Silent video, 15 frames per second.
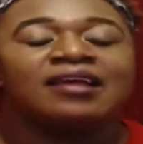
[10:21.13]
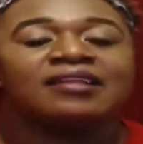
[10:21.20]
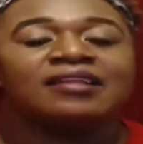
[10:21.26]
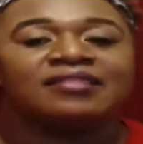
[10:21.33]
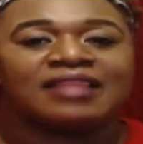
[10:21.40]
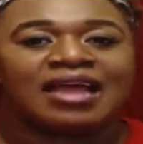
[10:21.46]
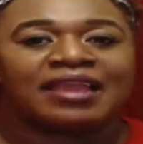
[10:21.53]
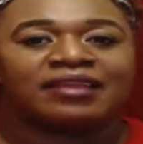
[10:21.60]

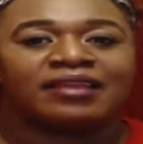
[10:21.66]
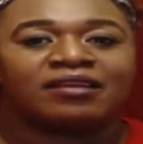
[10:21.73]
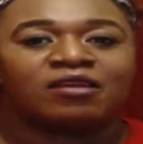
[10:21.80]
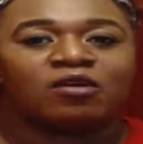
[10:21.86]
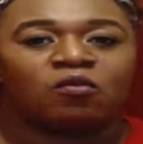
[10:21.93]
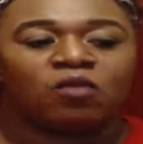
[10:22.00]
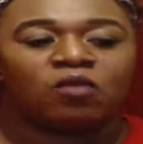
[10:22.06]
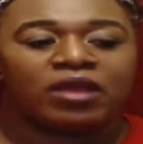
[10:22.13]
Like
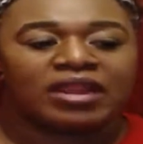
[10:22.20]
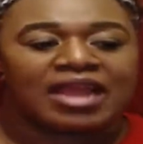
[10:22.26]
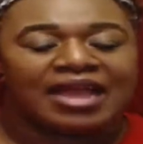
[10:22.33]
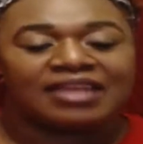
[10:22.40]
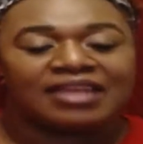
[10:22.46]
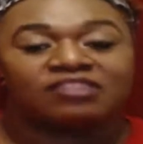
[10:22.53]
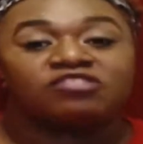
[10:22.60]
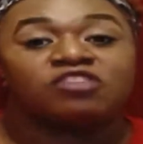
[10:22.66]
when
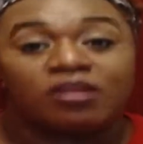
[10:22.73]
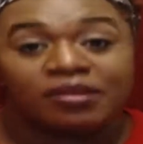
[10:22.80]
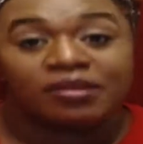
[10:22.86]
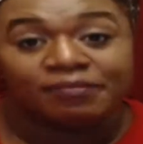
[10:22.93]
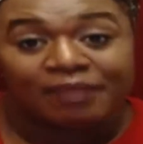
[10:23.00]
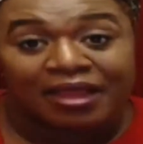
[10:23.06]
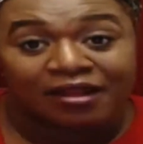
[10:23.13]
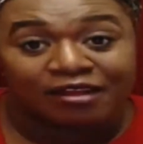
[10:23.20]
I started
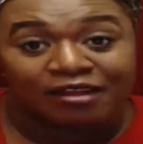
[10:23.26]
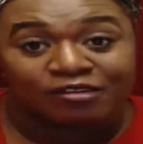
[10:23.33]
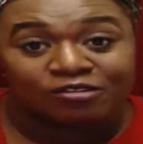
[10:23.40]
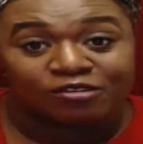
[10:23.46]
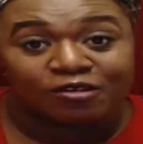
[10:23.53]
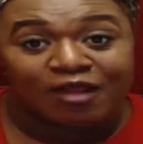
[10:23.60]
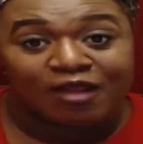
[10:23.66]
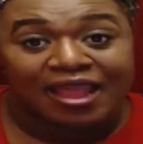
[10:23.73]
my
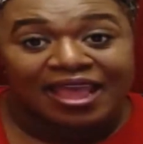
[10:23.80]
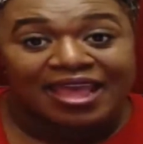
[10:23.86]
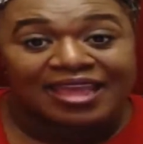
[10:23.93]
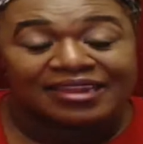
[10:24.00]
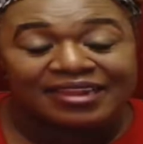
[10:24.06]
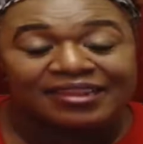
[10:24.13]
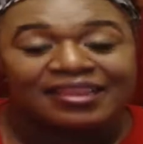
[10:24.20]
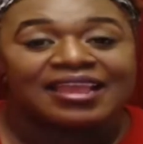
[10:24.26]
undergrad,